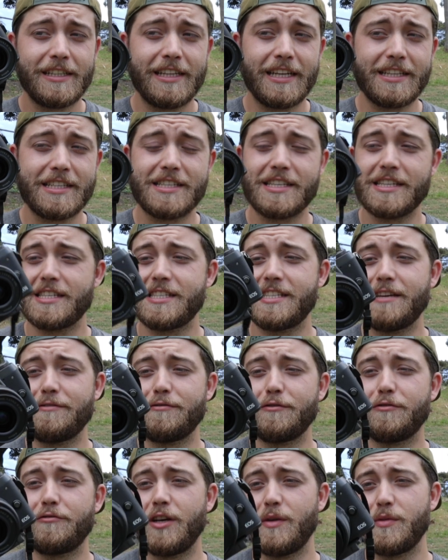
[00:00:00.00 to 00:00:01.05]
That's
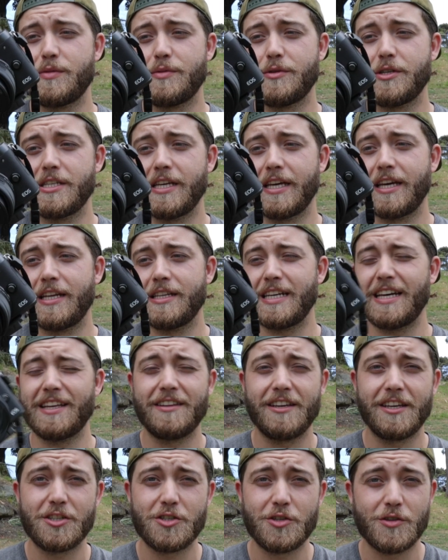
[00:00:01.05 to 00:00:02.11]
7 frames per second. I
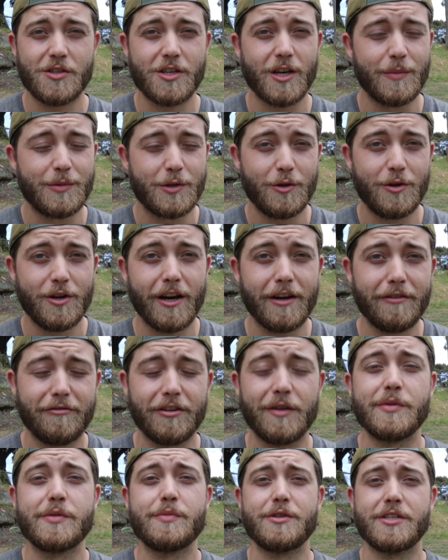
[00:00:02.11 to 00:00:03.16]
think it shoots up to 9
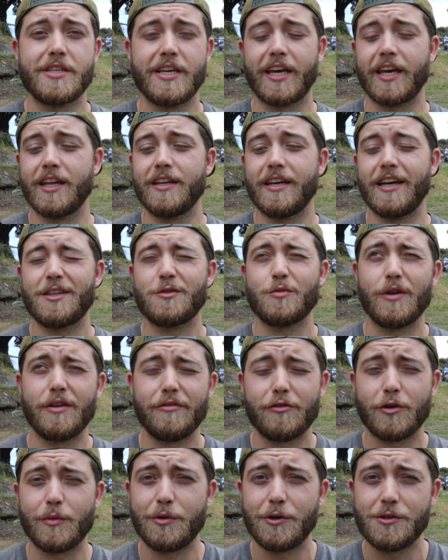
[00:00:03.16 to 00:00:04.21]
frames per second at
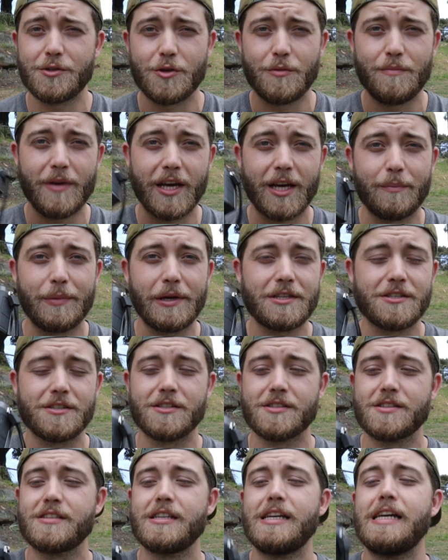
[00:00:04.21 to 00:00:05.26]
24.2
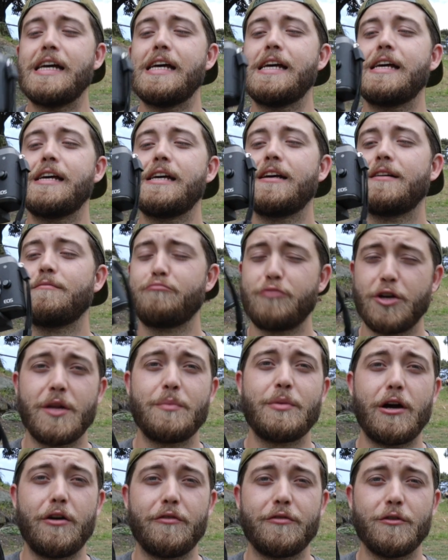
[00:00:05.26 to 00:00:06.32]
megapixels. Pretty
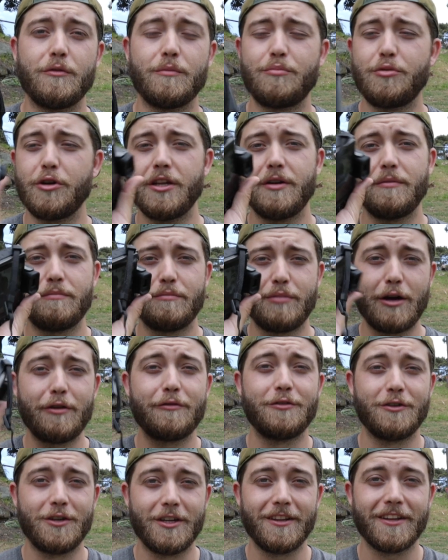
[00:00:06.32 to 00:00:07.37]
powerful
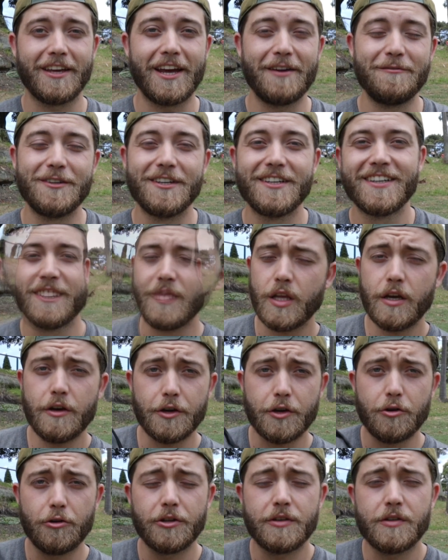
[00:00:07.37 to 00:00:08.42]
little camera.
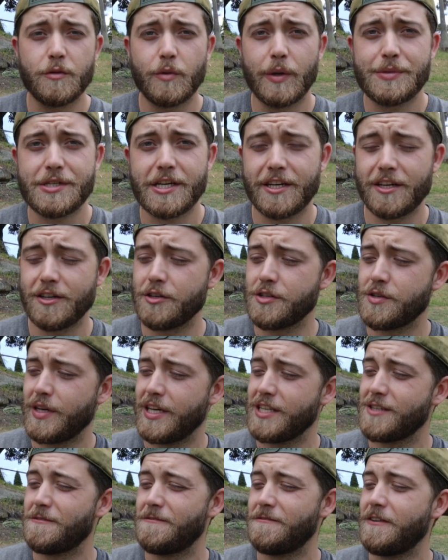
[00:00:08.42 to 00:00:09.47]
According to the website, it also
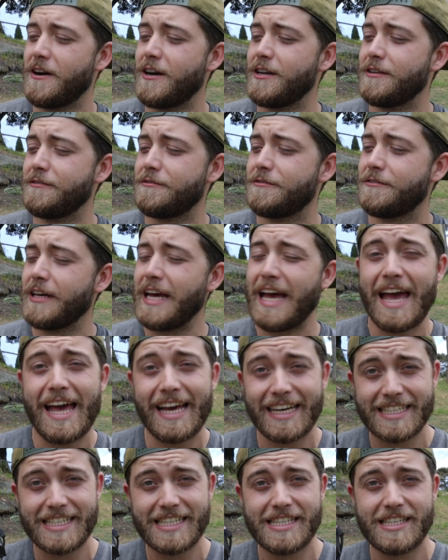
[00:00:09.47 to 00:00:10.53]
has
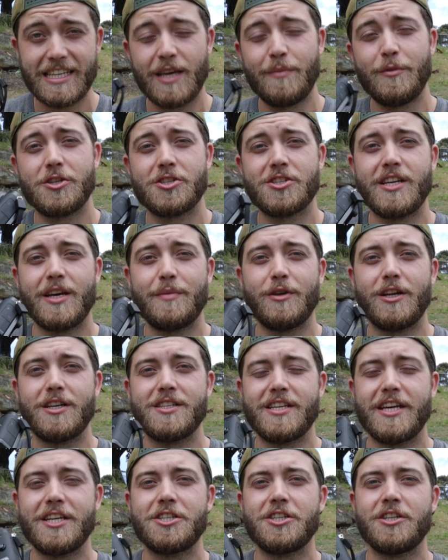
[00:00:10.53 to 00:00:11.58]
5-axis image
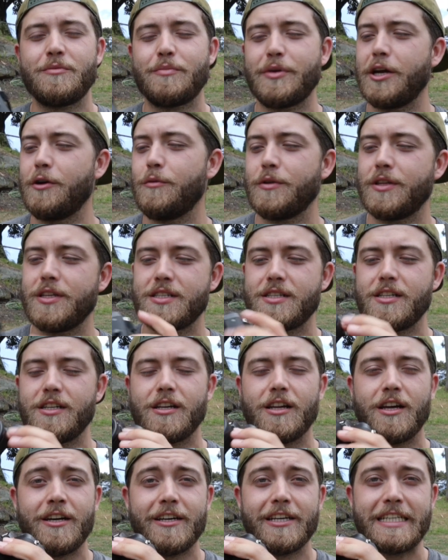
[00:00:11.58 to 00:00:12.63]
stabilization paired with this
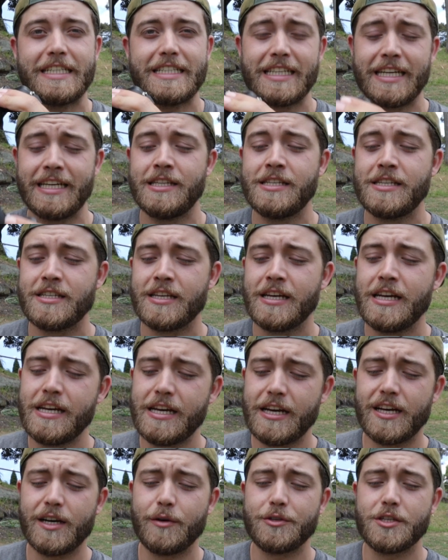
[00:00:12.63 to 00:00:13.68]
little IS lens,
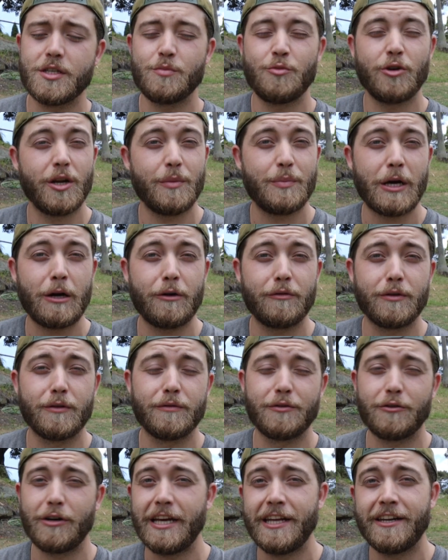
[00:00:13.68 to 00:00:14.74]
which is pretty powerful
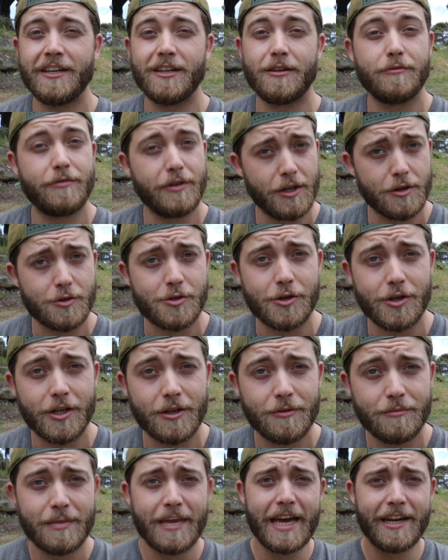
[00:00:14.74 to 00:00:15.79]
for handheld video
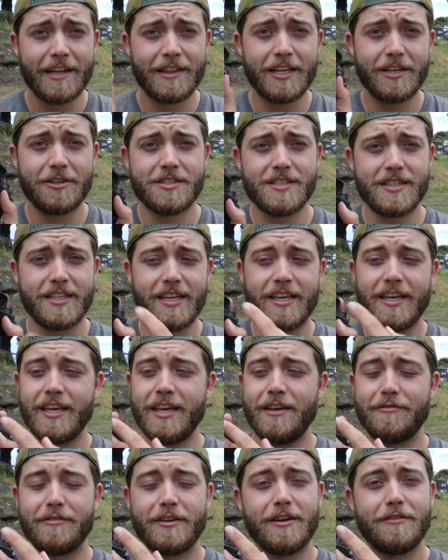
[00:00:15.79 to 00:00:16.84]
shooting. And then there's the
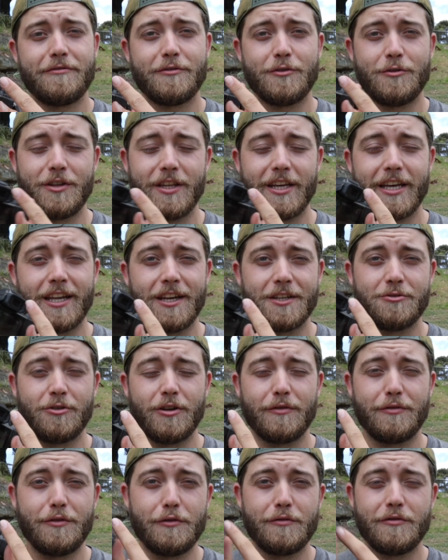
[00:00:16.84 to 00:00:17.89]
EVF, or the
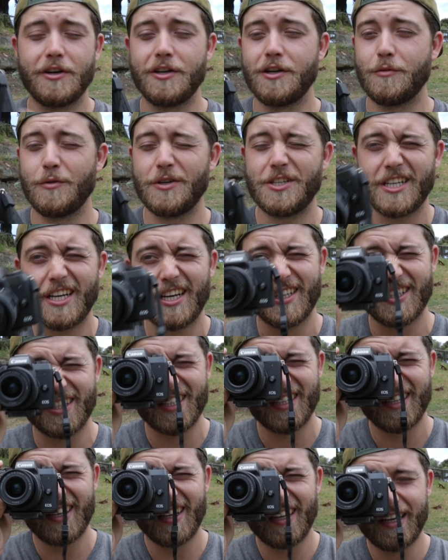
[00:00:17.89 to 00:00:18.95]
electronic viewfinder, which
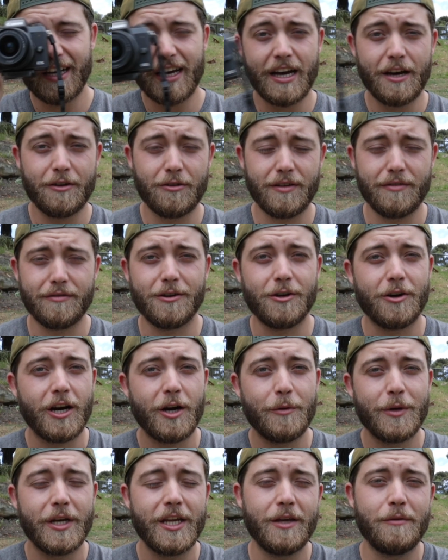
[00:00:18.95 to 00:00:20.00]
has, I don't even know
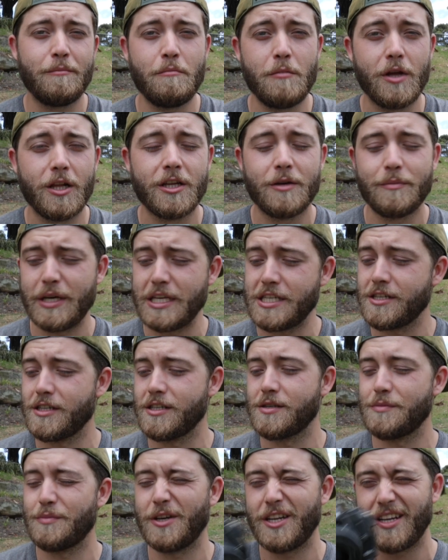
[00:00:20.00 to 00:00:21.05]
how many million
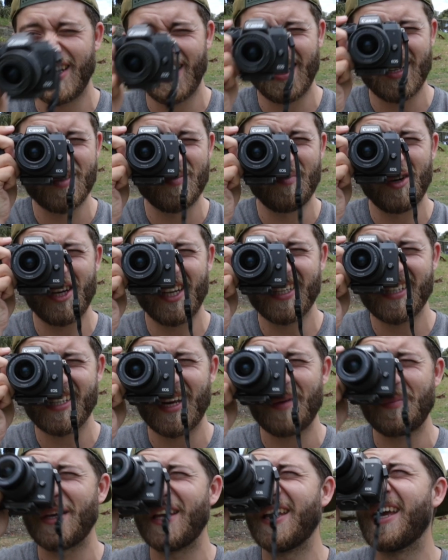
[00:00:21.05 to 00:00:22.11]
pixels, but it is pretty
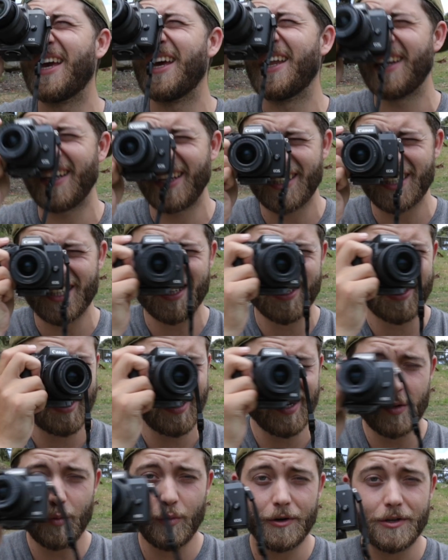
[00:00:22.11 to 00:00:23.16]
snappy and it just
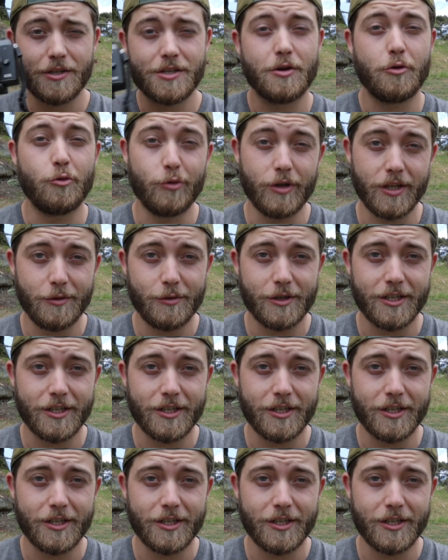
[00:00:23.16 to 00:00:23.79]
works really